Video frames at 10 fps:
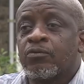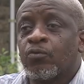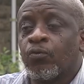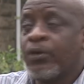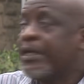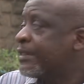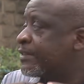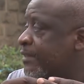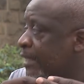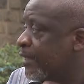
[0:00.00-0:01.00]
We
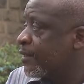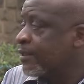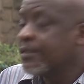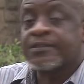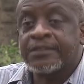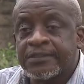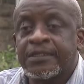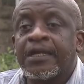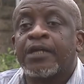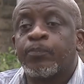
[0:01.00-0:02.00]
still
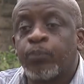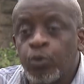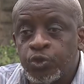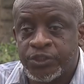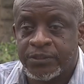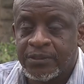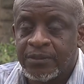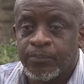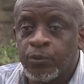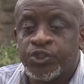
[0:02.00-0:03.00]
insisted and
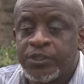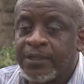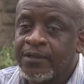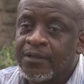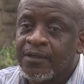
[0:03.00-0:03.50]
pushing.